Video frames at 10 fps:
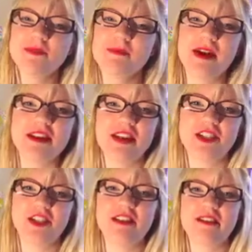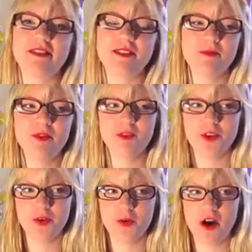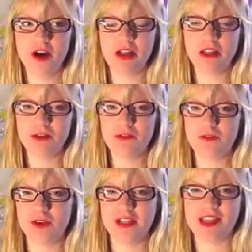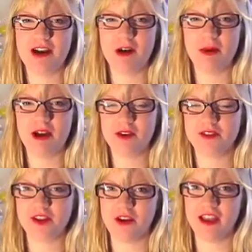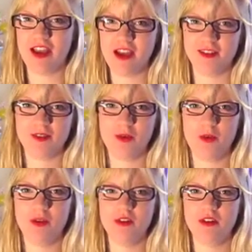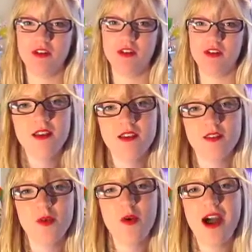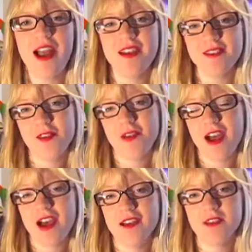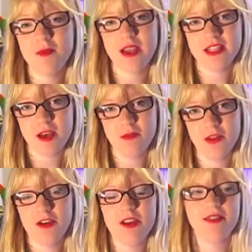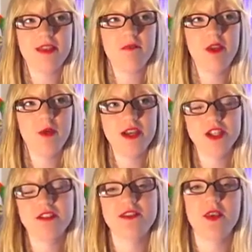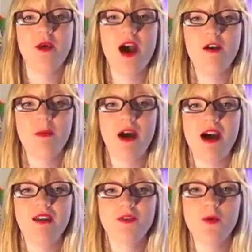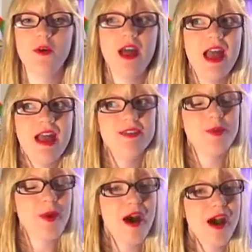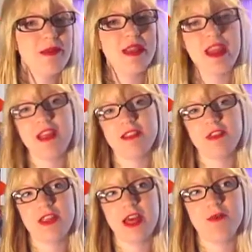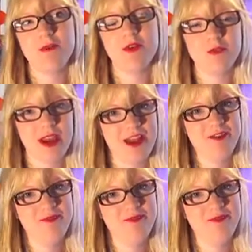my attention that some of you are a little freaked out about starting high school. So I asked you guys on my Tumblr to send me questions that you have about high school, so I'm gonna answer them right now.